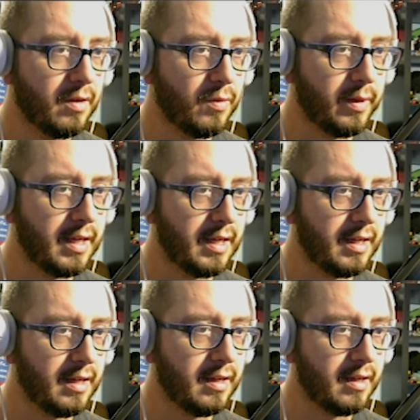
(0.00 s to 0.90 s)
We
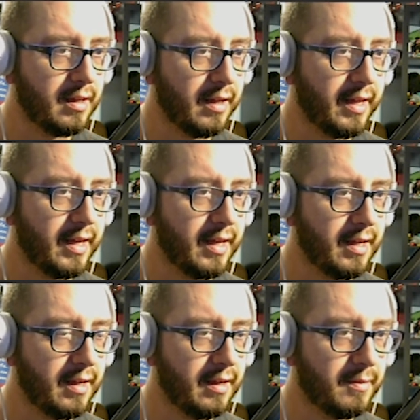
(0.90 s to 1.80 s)
need
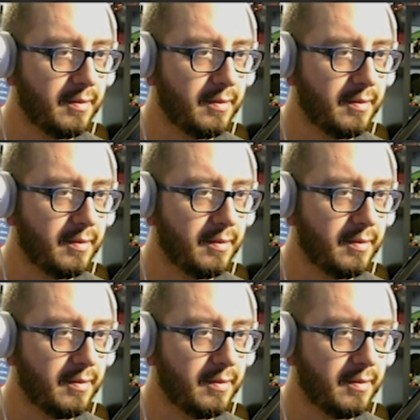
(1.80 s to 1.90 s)
a